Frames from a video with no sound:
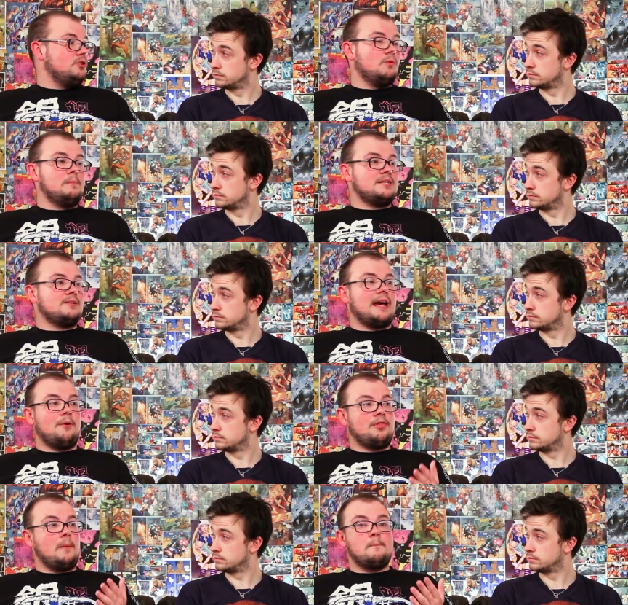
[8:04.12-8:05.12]
Speaker 1: you're missing
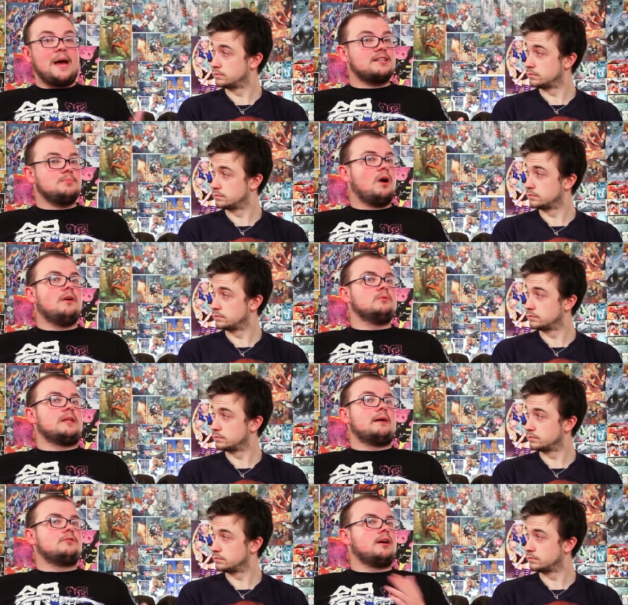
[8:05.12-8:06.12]
out on the best Marvel
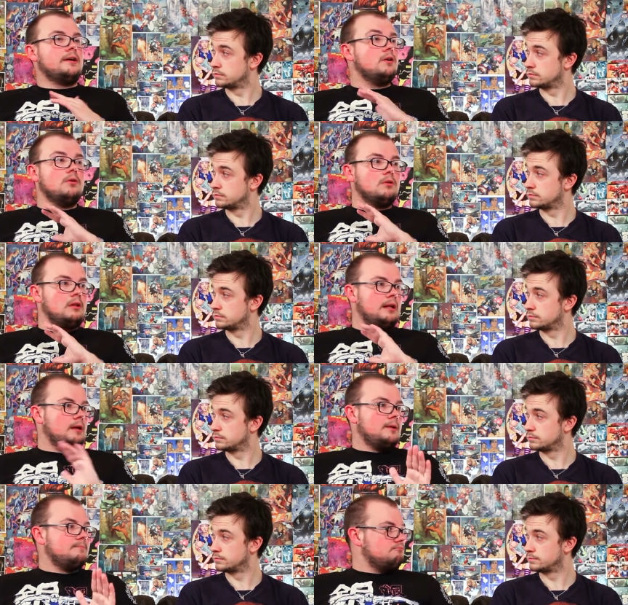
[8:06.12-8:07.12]
Now title
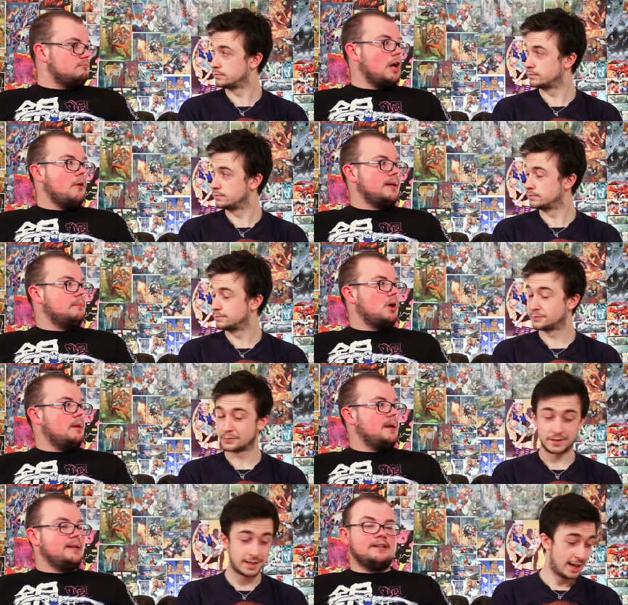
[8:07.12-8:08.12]
going, in my
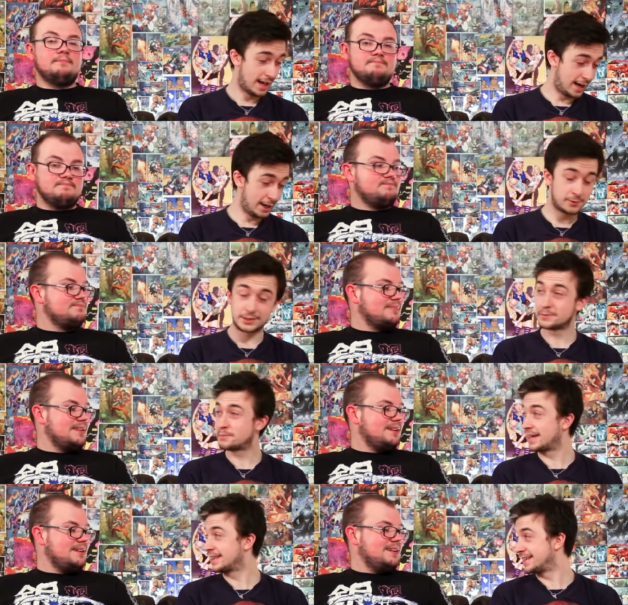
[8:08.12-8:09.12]
opinion. I would
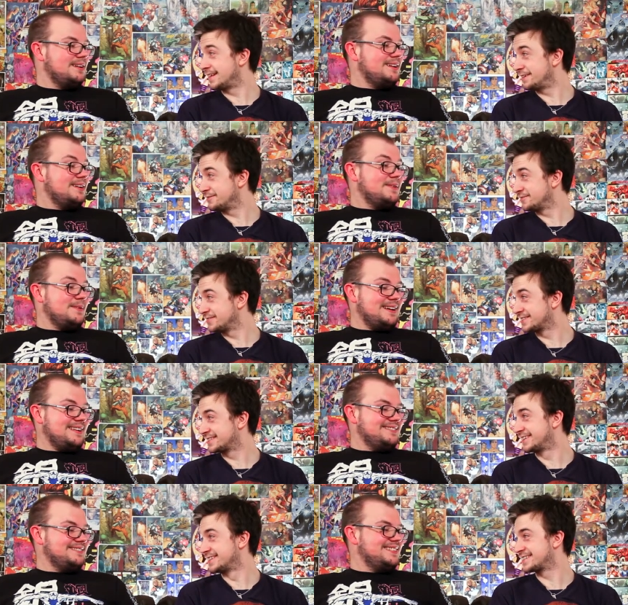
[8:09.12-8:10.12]
debate that.
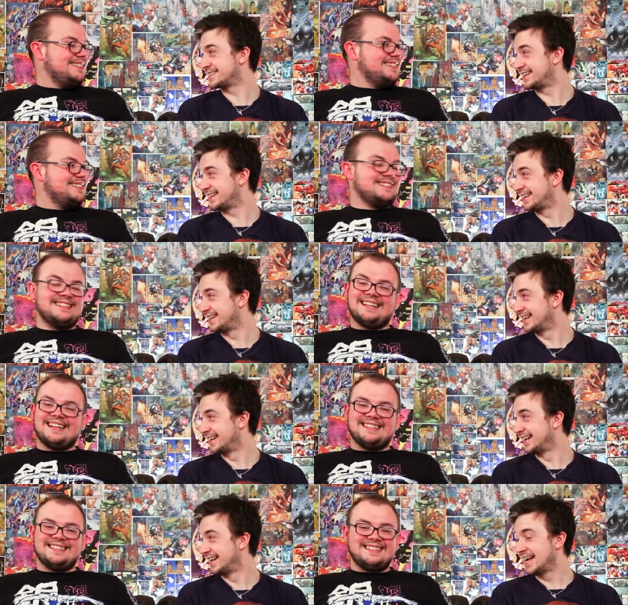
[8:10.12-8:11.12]
Well,
Speaker 2: good
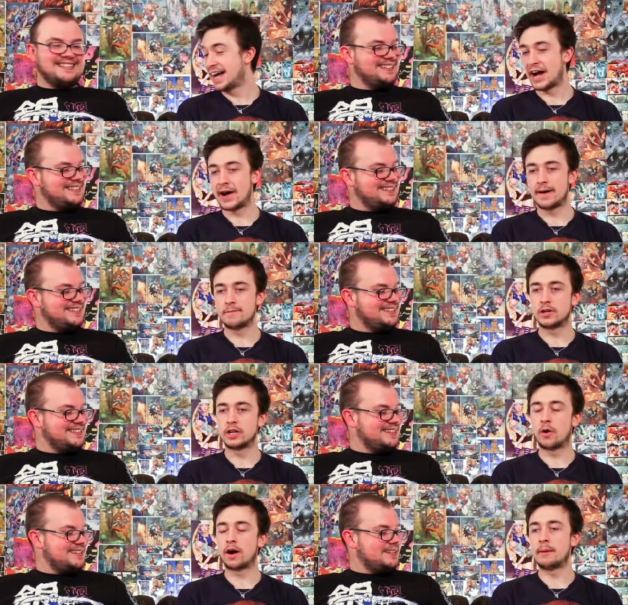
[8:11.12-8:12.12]
sir. Uh. Um,
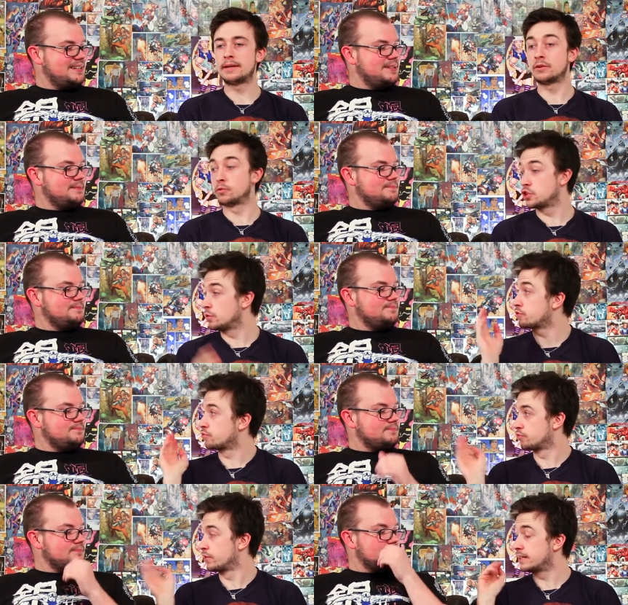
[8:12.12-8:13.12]
no, I mean, do you know what's
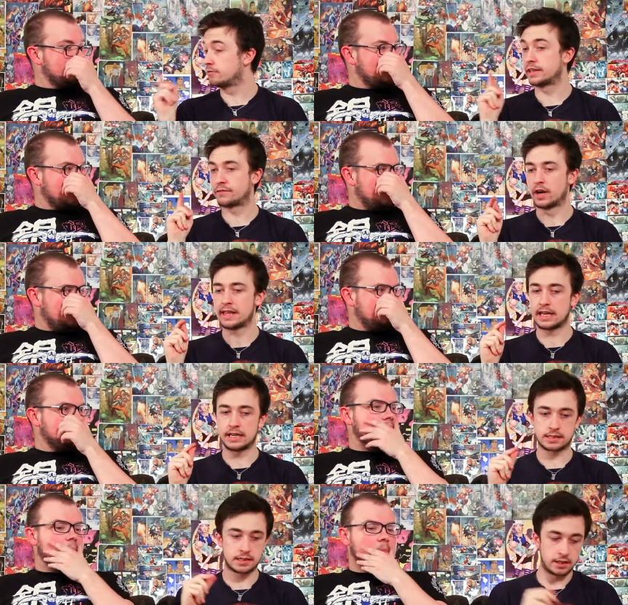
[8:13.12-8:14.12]
really really funny
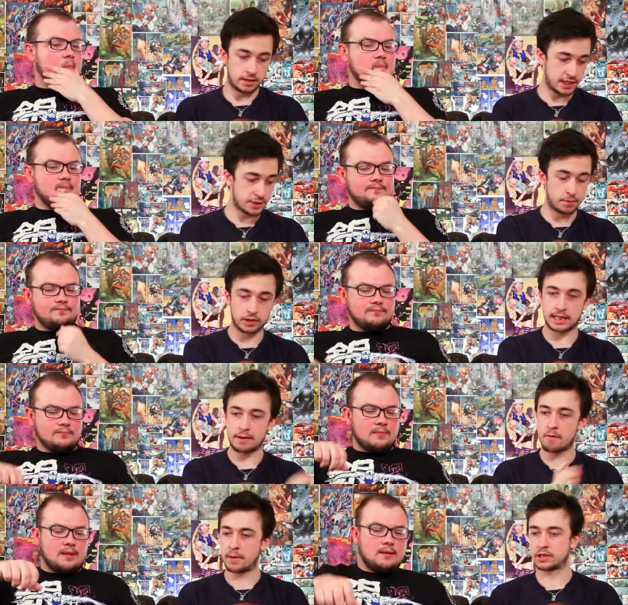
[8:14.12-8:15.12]
is that this book that
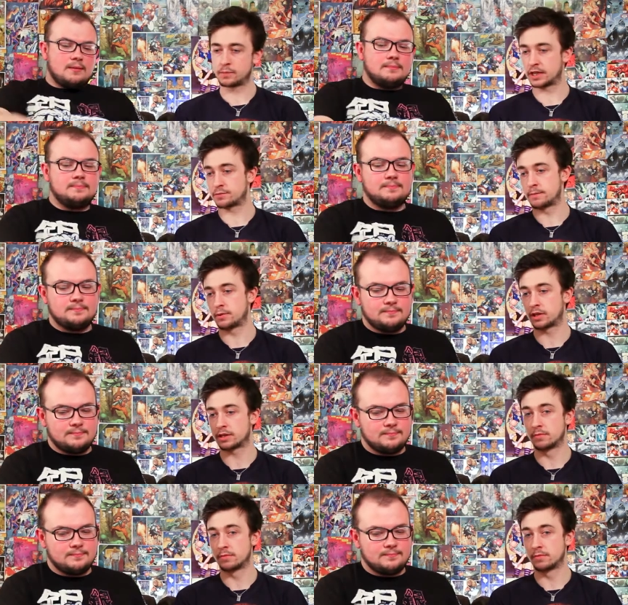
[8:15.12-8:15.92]
I'm about to pick is my book of